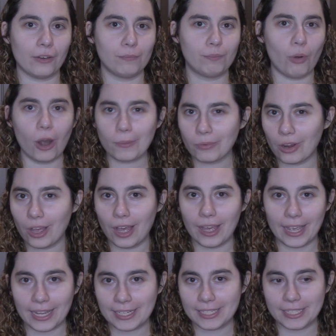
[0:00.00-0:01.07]
of
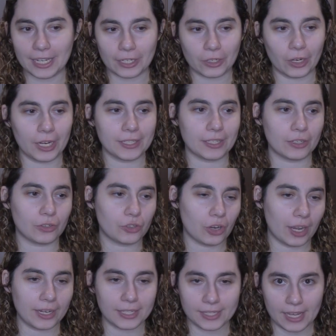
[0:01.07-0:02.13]
Barbara and Dick Grayson trying